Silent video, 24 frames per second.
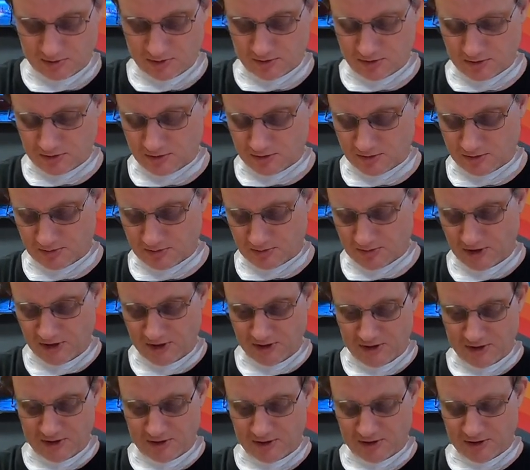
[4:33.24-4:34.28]
Boom.
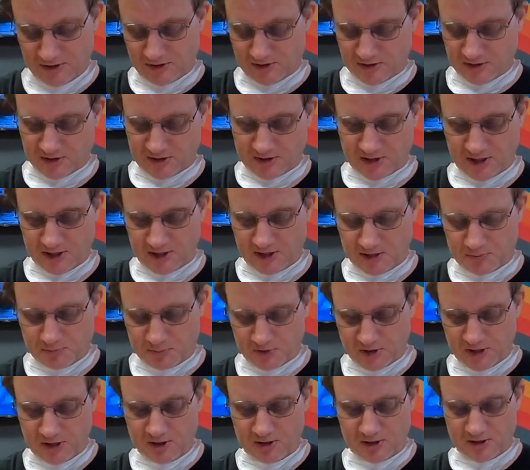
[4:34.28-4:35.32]
This is Ken's
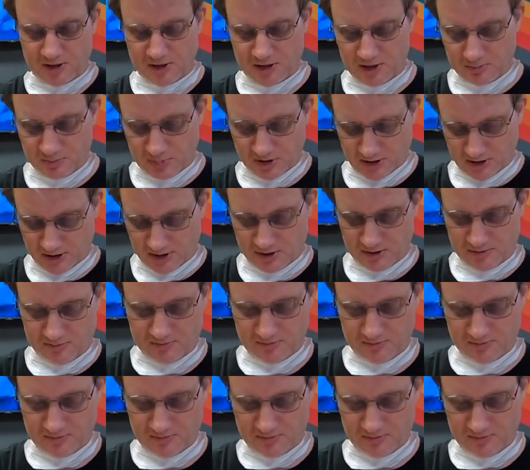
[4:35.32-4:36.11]
burrito that you bought.